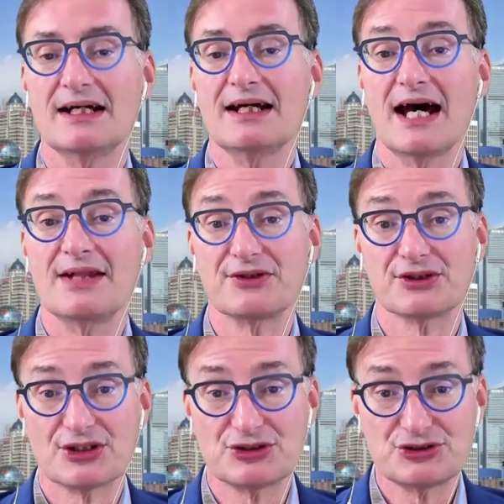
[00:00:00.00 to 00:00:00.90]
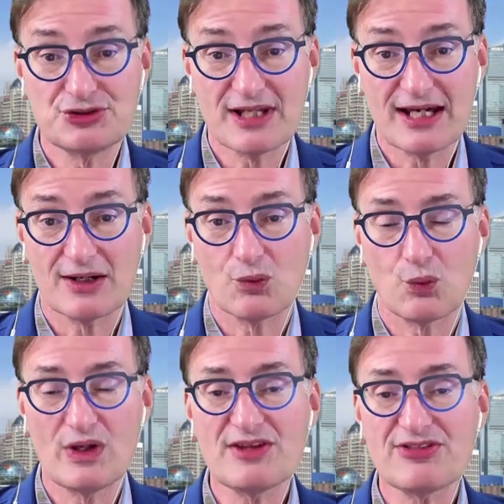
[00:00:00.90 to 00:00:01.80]
And they're going to do that
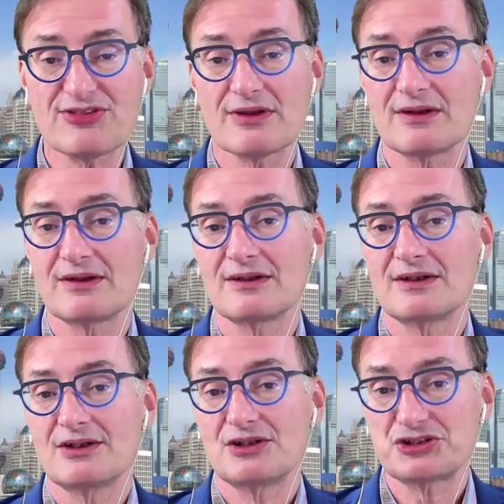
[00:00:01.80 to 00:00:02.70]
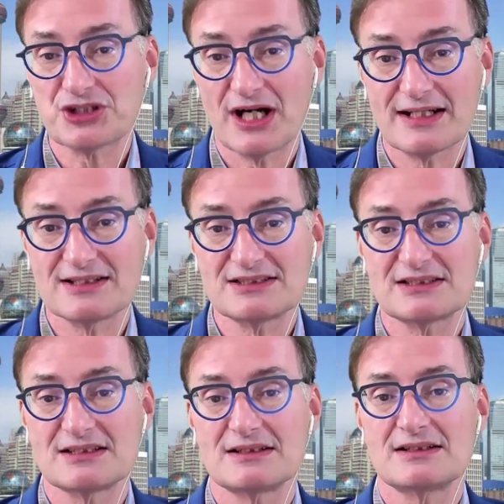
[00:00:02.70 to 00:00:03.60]
with China's
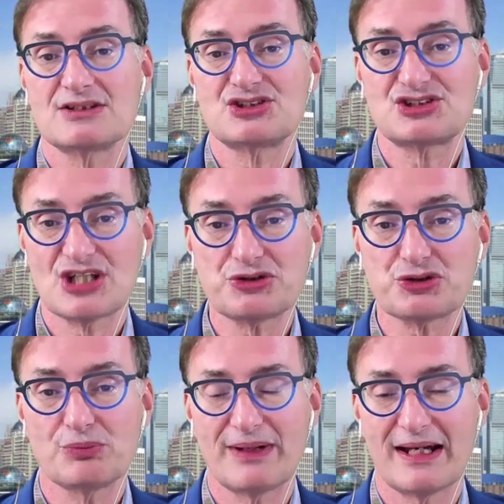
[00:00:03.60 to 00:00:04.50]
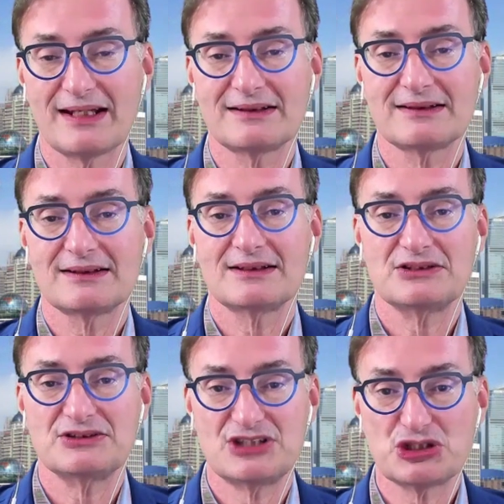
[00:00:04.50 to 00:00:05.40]
central bank
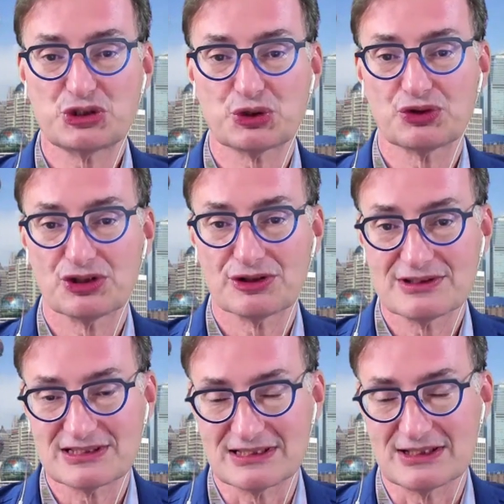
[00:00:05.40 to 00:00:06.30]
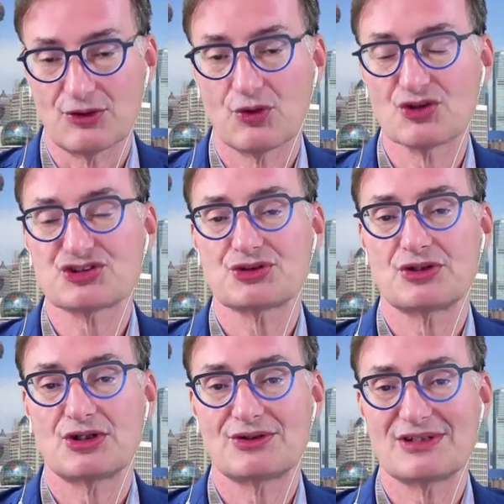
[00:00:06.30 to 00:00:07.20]
digital currency, also
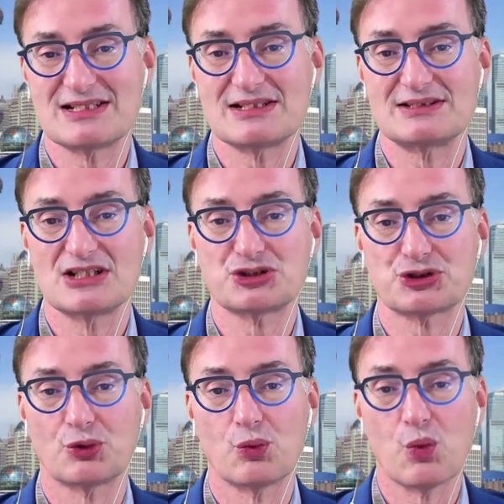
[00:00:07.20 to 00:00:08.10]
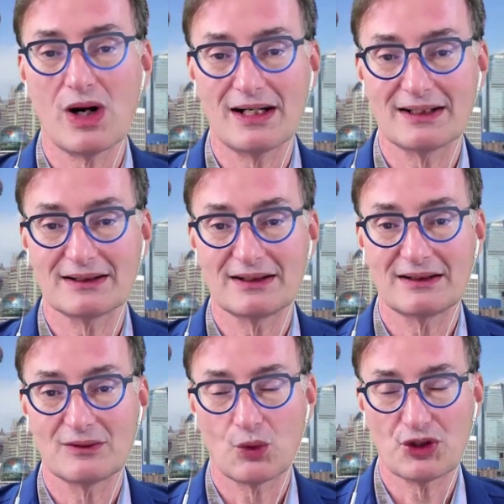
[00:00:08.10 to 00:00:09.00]
known as the Digital
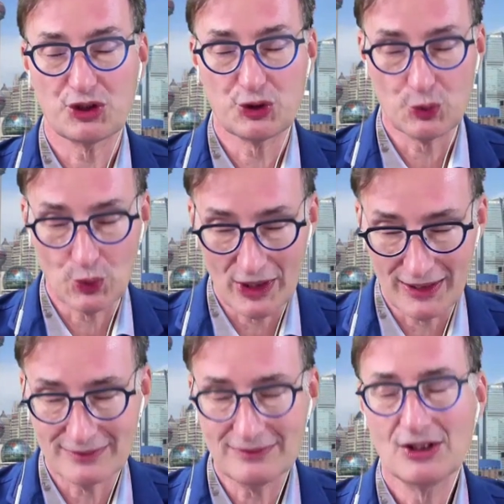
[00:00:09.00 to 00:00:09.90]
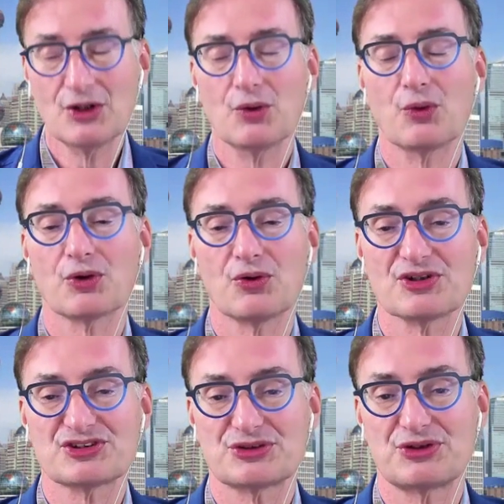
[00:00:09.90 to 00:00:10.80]
Yuan, or
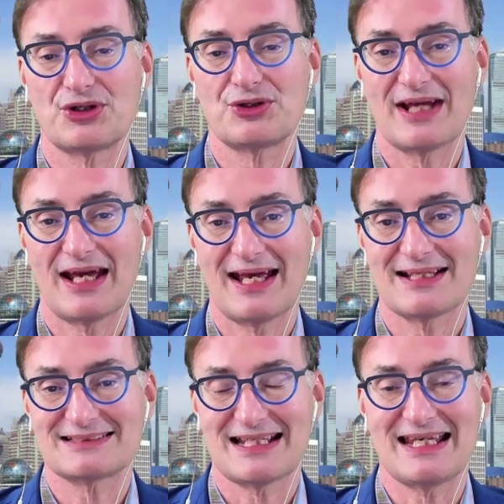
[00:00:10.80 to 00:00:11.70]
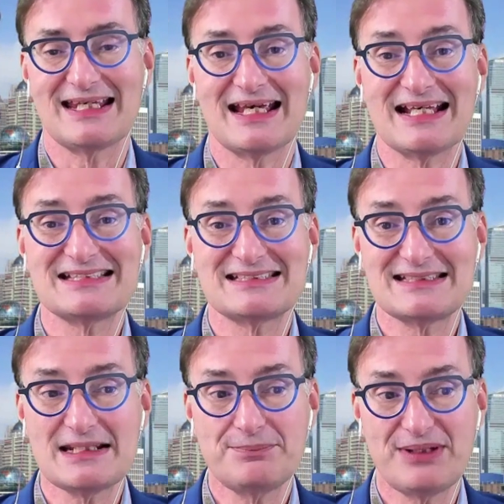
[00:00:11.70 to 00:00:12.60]
also known as a
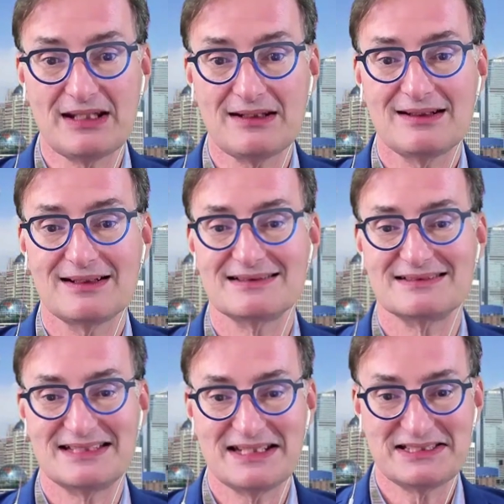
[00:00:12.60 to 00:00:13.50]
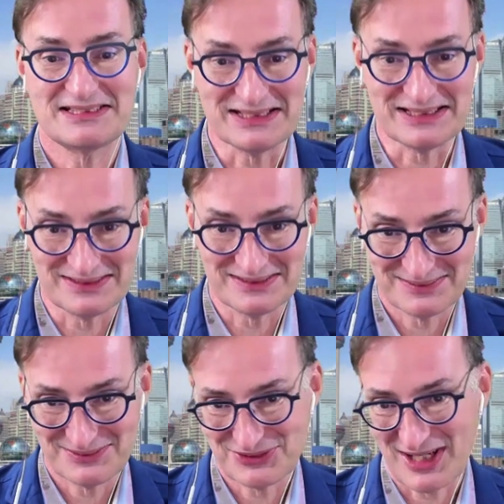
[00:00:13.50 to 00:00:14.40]
CBDC.
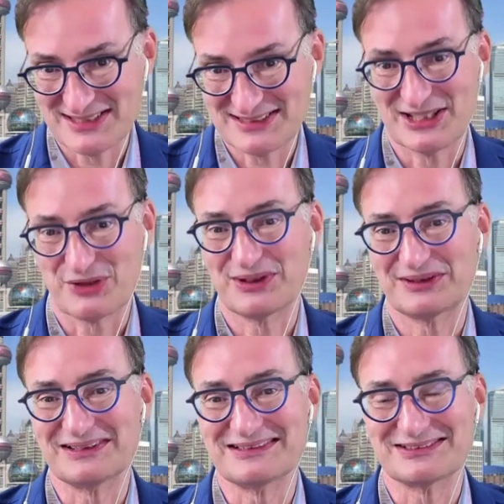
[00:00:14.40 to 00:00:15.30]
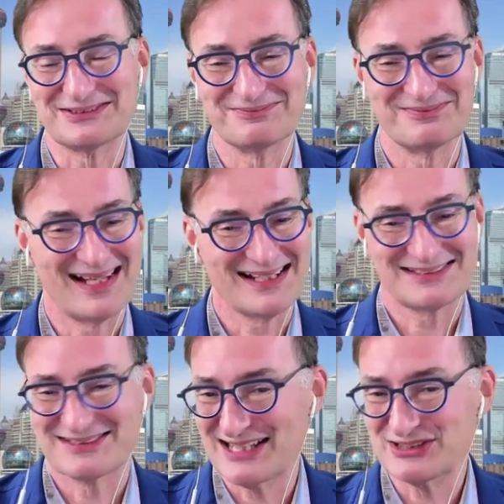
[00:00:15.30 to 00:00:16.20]
So I say it quickly. So
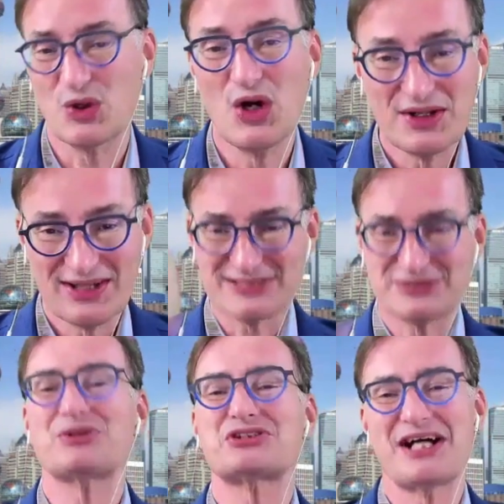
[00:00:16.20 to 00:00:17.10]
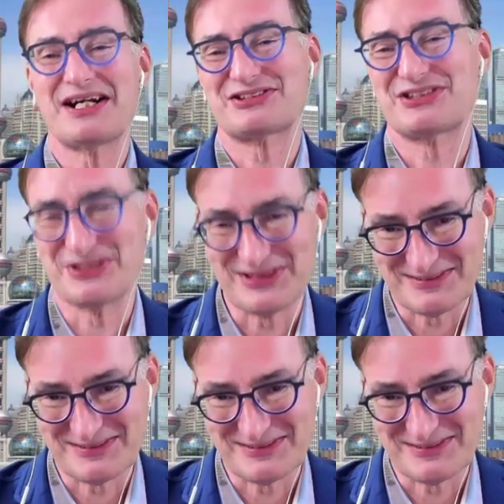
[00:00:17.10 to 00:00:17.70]
that's where China's going.